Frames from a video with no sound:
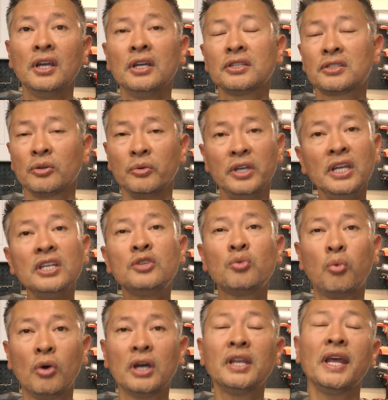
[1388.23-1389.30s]
So each
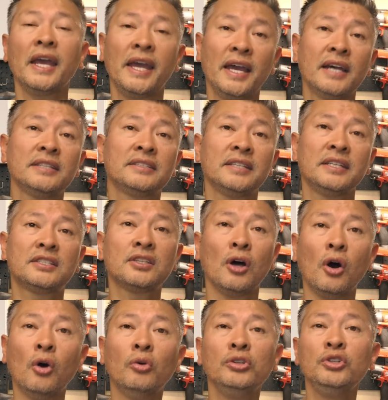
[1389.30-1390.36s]
one has its
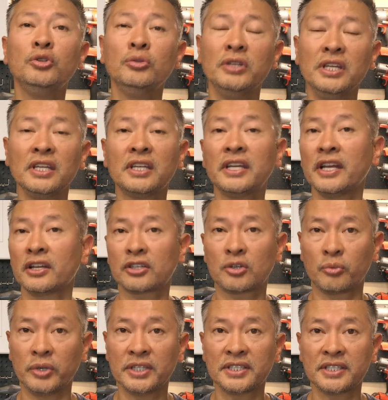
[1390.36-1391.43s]
own unique
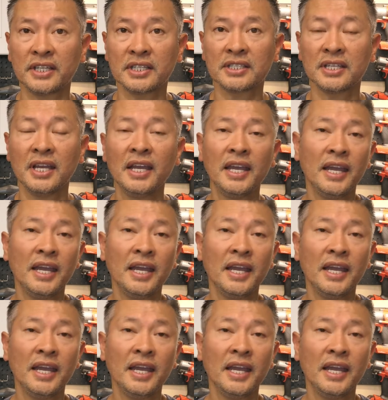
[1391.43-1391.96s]
characteristics,